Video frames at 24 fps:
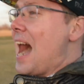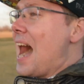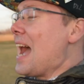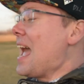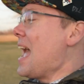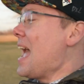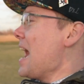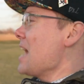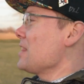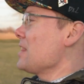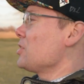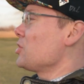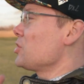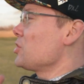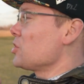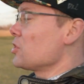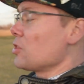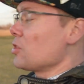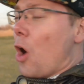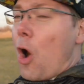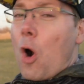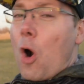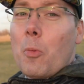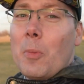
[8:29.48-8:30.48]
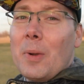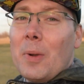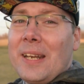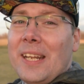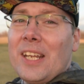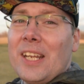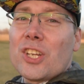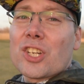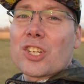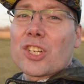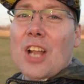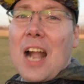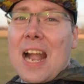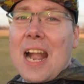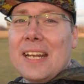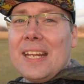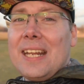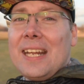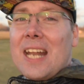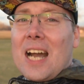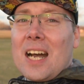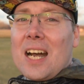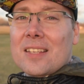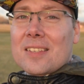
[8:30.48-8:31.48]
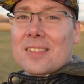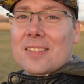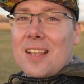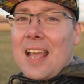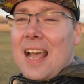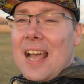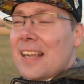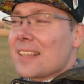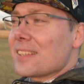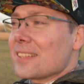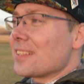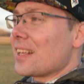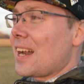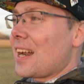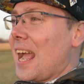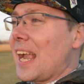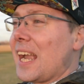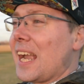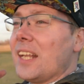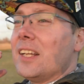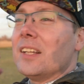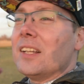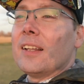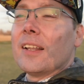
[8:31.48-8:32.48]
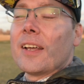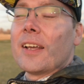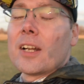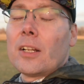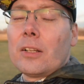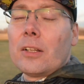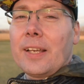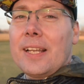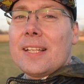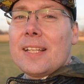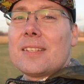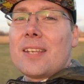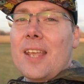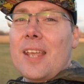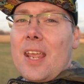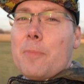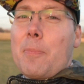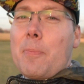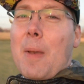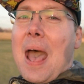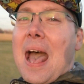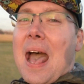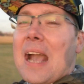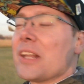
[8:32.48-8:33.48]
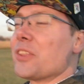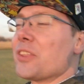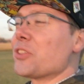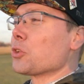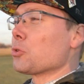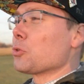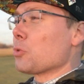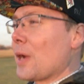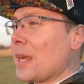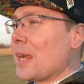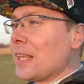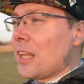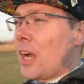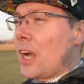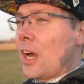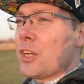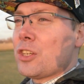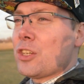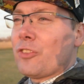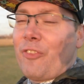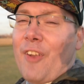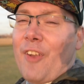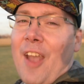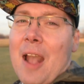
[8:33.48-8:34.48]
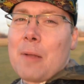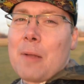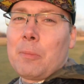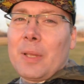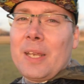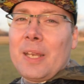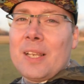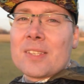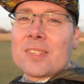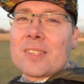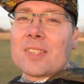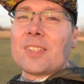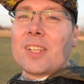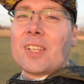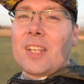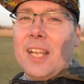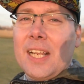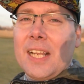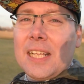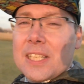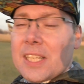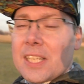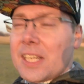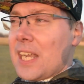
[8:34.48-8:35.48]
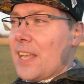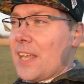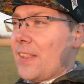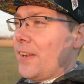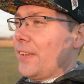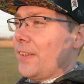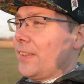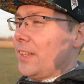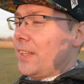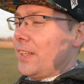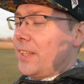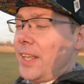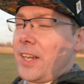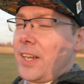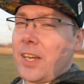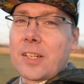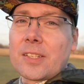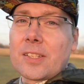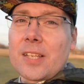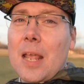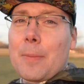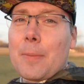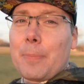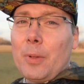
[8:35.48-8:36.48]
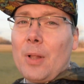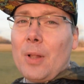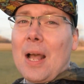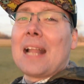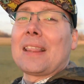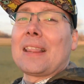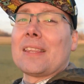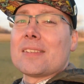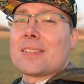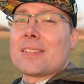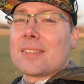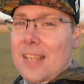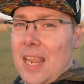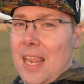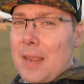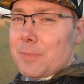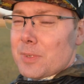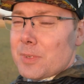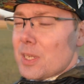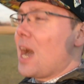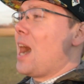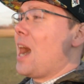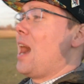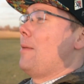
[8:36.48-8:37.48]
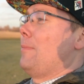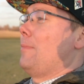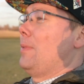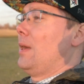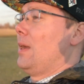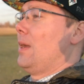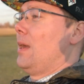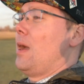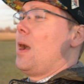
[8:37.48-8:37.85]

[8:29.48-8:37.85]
I had so many shiny nutsacks that I can literally teabag 3 large families sitting together at the dinner table at the same time.